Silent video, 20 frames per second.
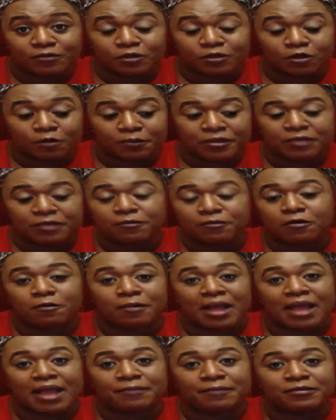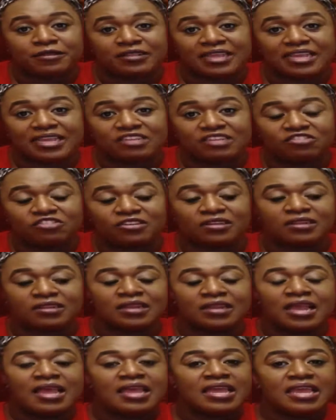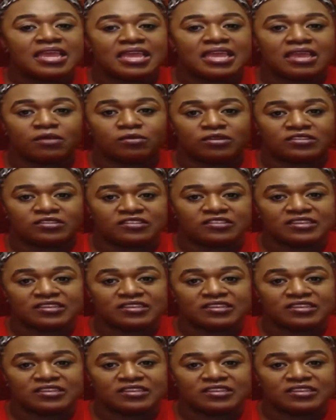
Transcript: people population, it was